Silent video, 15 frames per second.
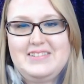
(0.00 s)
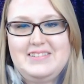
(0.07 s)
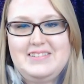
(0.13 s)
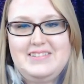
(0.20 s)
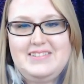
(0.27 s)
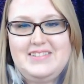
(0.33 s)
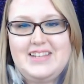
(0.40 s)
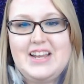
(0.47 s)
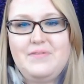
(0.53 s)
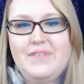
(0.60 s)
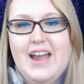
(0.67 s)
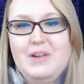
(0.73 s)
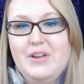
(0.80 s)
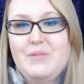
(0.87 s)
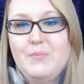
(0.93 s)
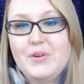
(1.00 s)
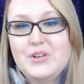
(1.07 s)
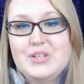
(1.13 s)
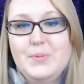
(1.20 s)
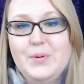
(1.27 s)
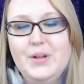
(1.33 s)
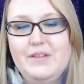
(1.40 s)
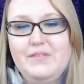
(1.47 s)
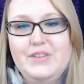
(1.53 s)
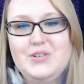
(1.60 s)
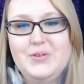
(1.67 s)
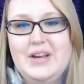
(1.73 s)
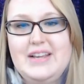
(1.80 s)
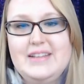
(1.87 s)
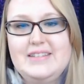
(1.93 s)
identified with multiple of the
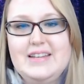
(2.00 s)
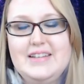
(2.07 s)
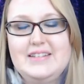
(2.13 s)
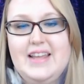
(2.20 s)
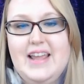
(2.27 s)
choices,